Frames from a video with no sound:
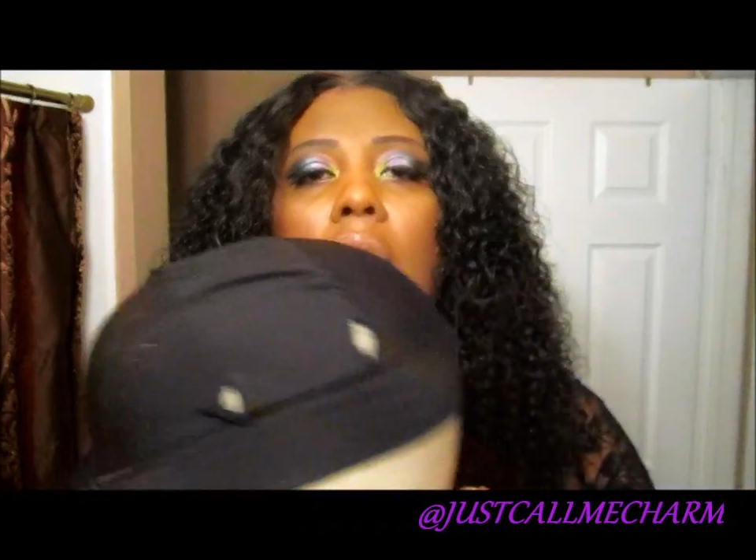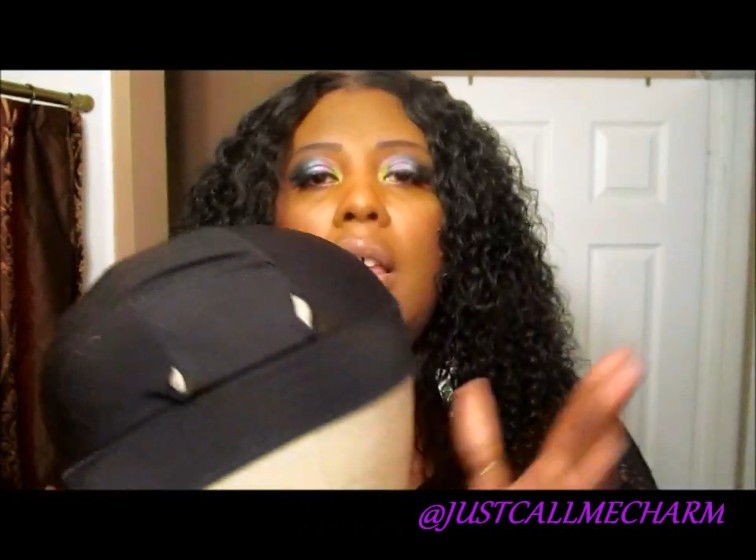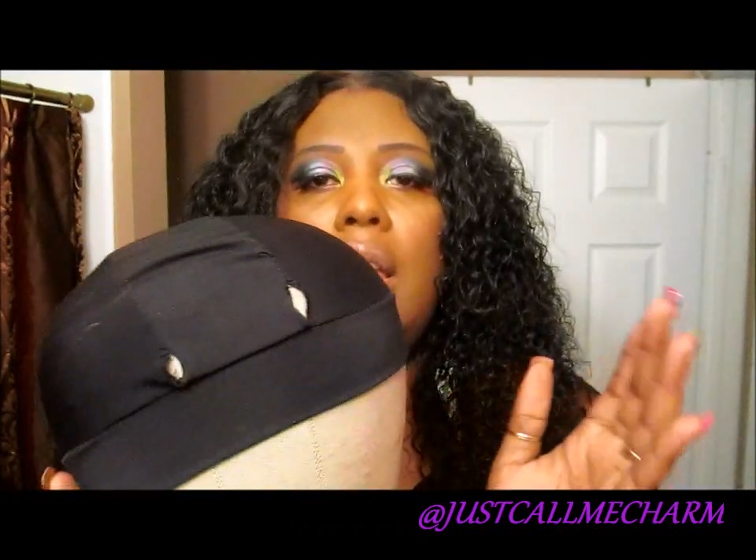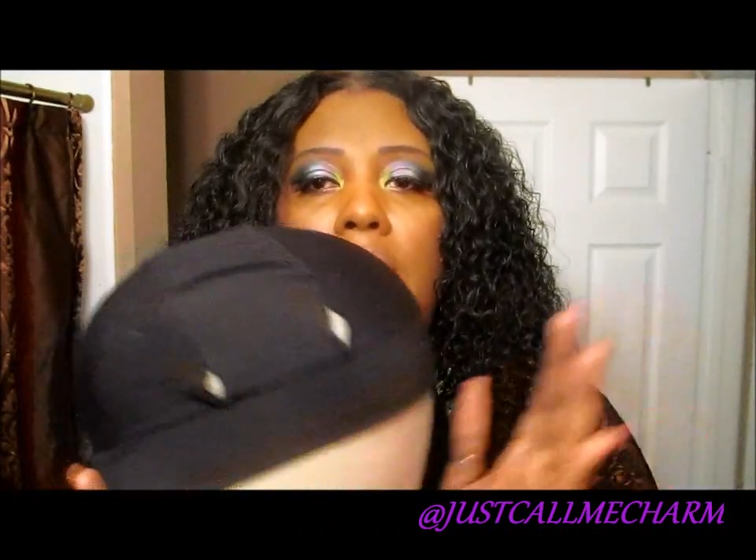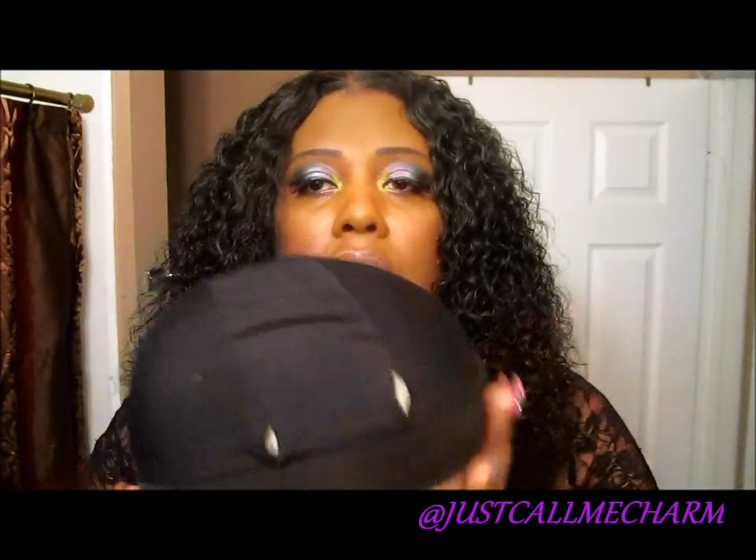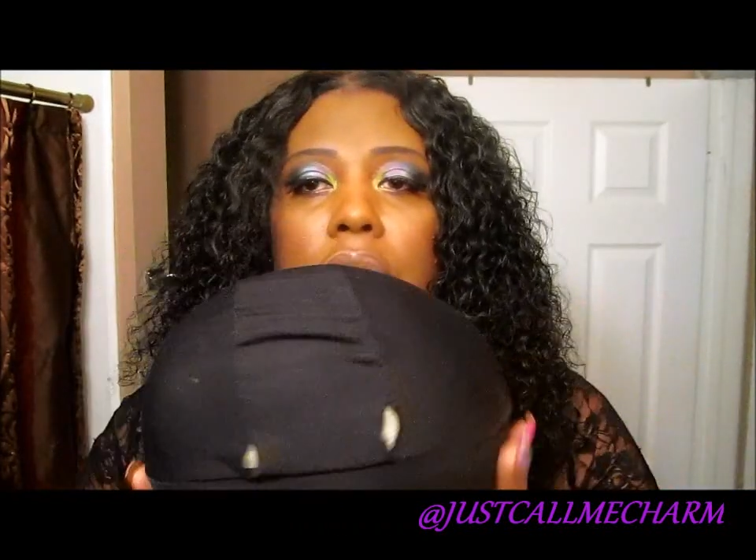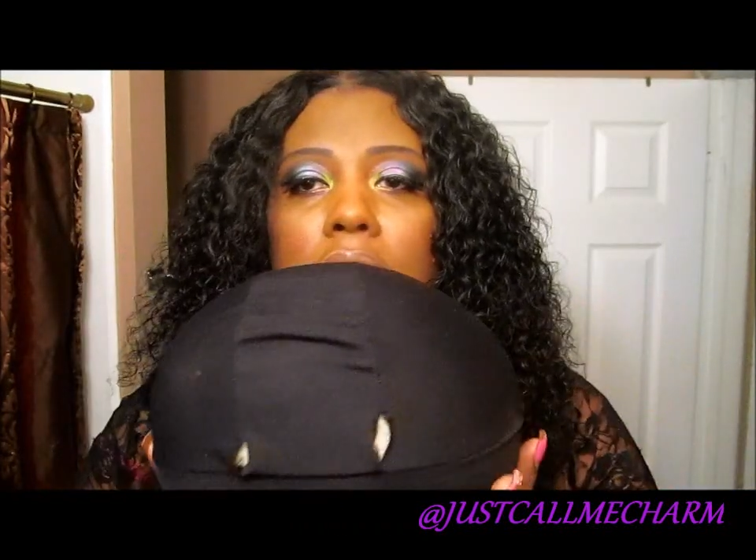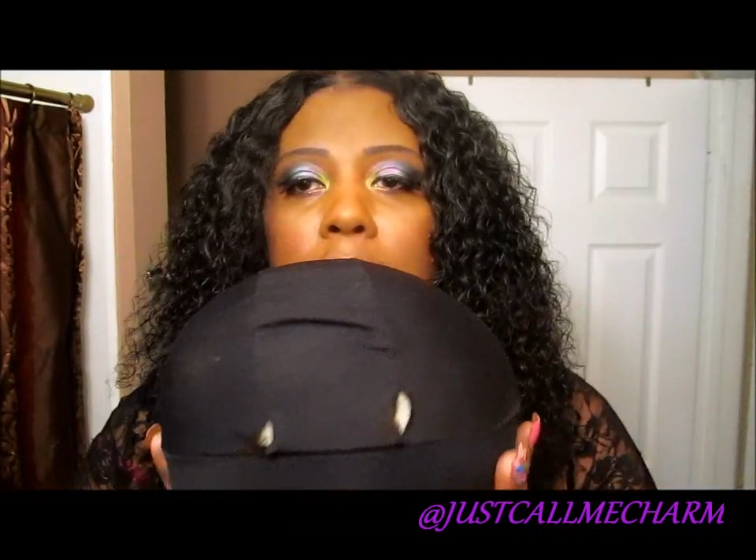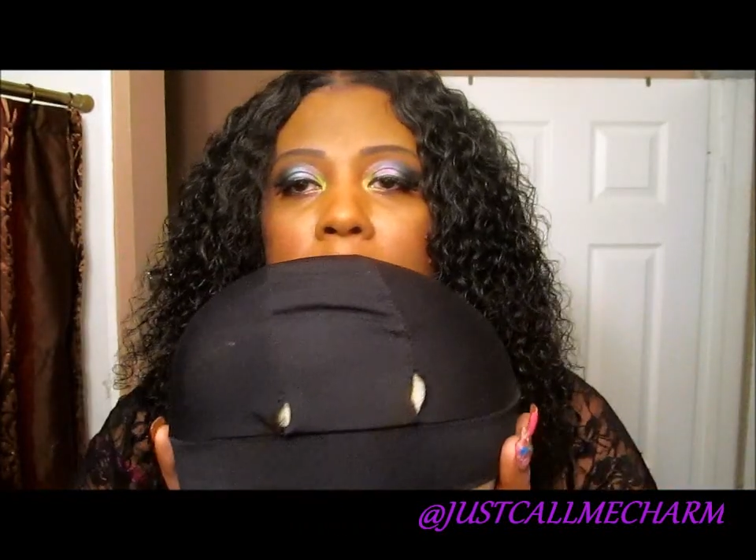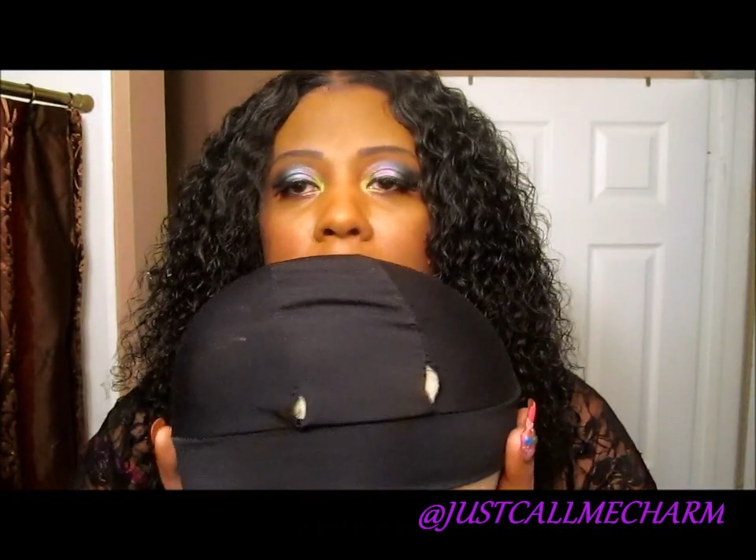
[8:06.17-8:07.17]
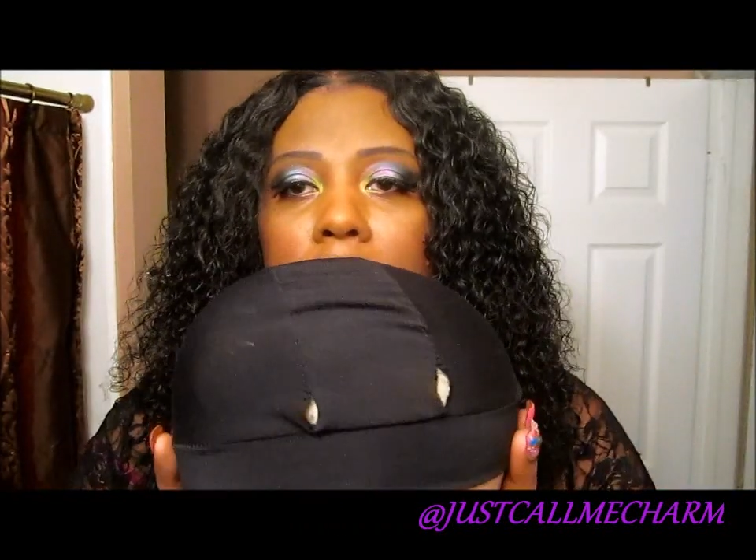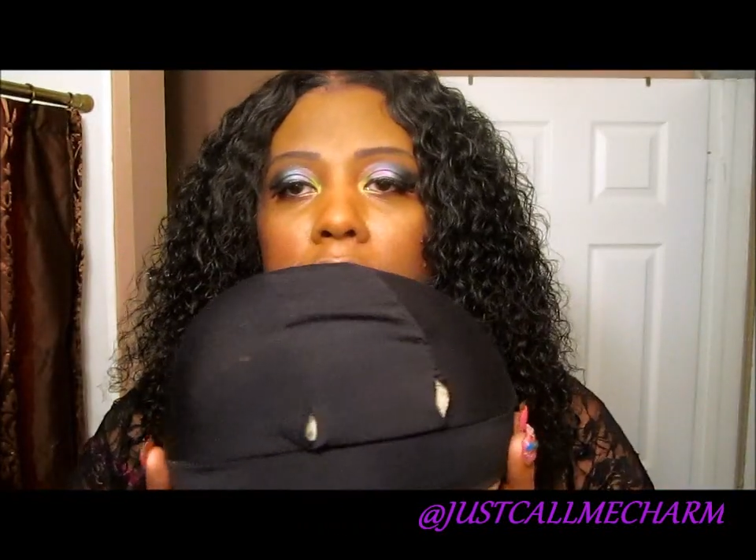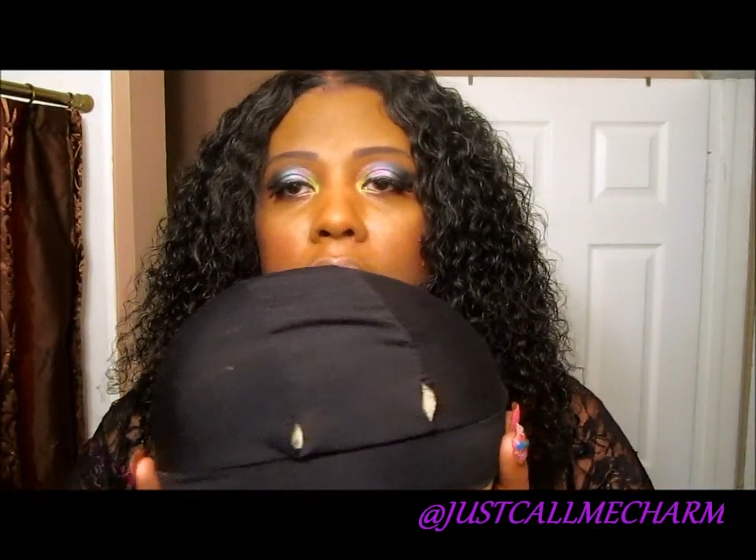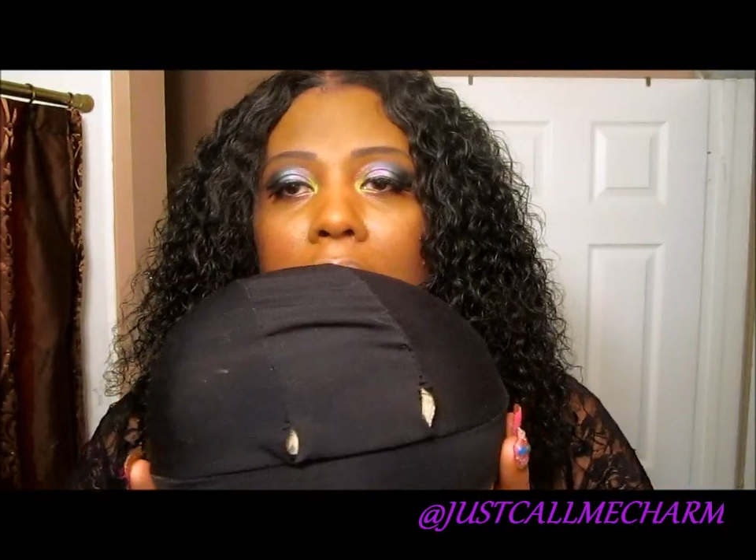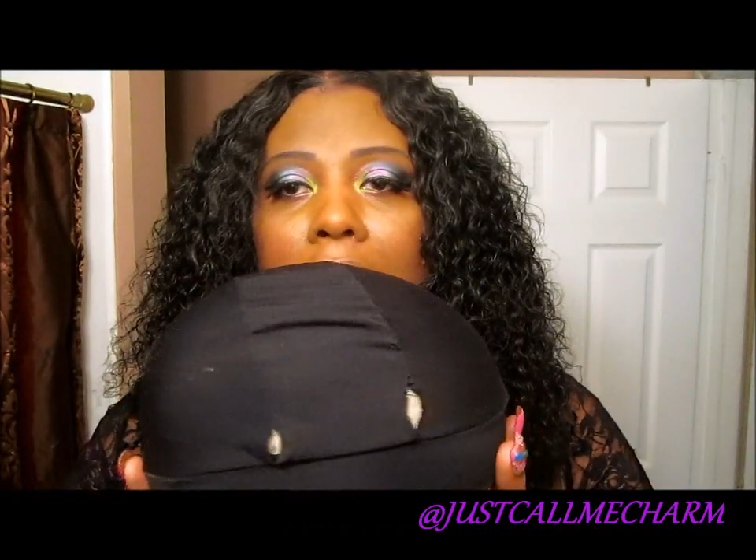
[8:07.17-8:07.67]
yeah, so this
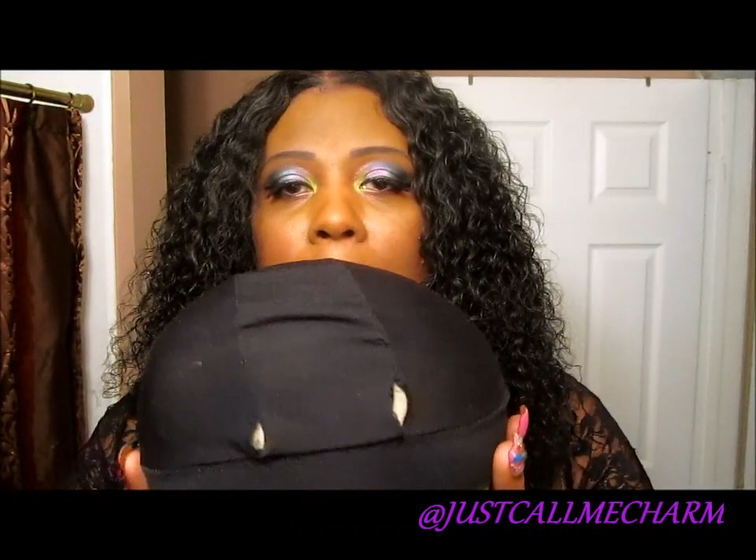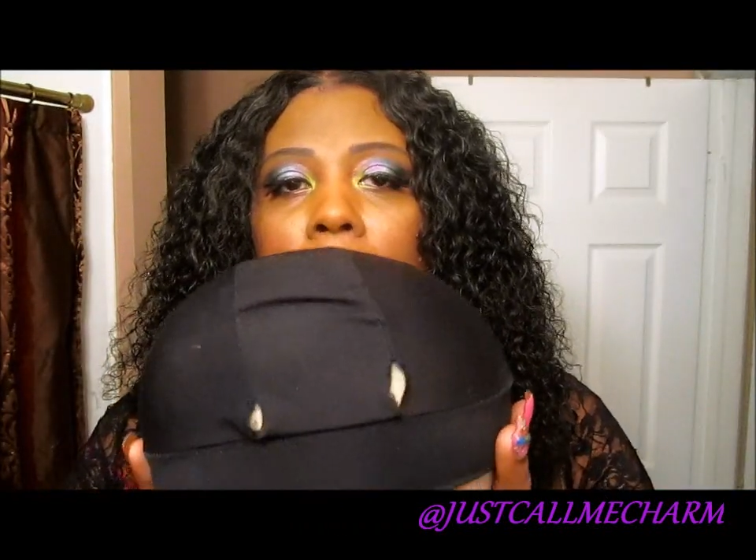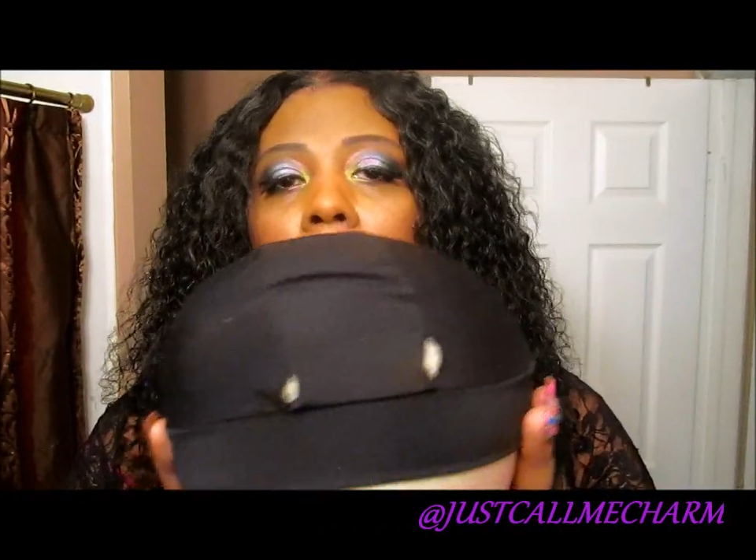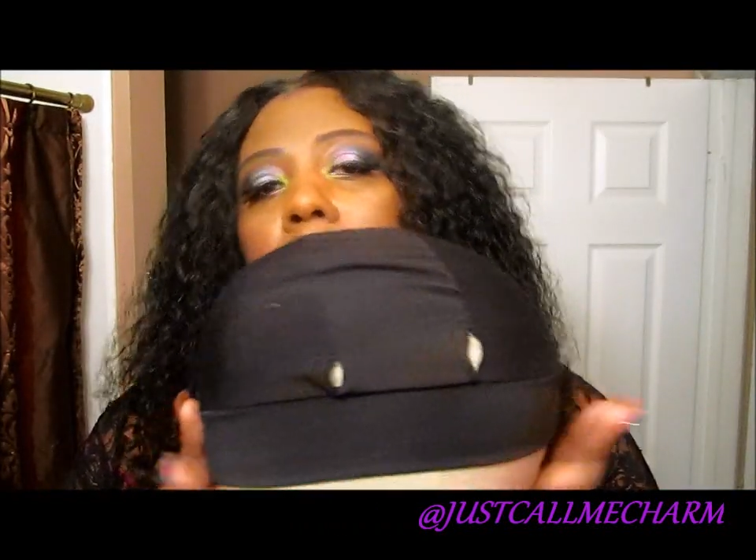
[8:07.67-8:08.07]
particular cap,